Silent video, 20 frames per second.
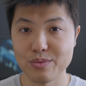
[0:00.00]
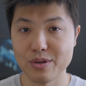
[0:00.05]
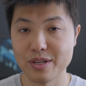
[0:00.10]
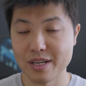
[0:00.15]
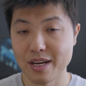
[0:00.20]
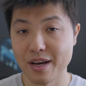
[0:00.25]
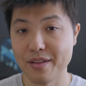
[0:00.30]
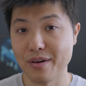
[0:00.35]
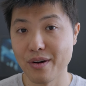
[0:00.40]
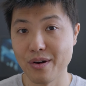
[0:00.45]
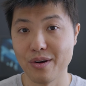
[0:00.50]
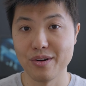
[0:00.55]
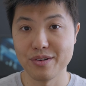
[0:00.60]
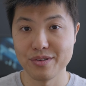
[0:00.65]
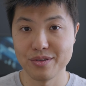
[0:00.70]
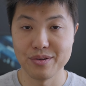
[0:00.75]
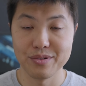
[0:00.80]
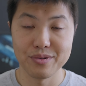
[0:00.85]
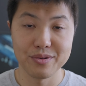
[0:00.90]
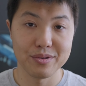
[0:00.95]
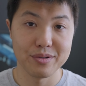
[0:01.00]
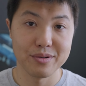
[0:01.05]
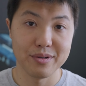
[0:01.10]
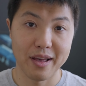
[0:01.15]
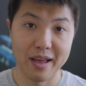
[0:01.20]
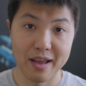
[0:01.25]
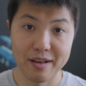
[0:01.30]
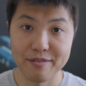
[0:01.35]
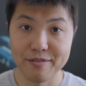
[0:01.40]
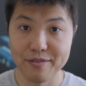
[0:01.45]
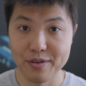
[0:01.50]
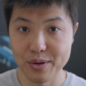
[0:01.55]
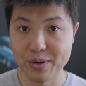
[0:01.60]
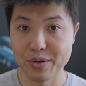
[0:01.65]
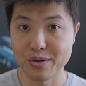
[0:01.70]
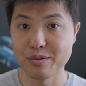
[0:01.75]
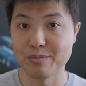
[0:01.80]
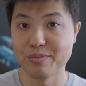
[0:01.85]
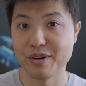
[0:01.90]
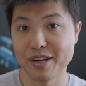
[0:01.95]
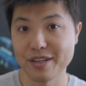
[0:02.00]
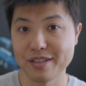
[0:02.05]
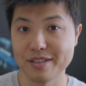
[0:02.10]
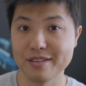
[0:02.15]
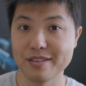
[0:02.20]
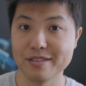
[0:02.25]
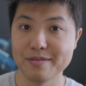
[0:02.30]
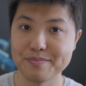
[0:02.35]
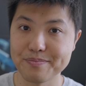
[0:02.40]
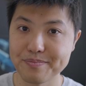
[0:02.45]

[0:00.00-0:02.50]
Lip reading: which are the horizontal and vertical brushes.